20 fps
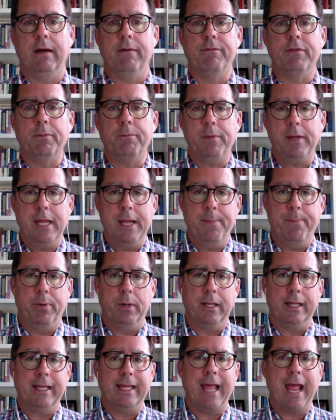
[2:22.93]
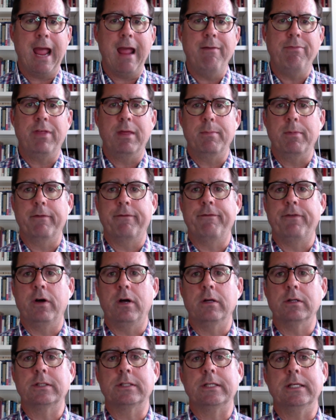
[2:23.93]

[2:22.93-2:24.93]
of the people and gave them a false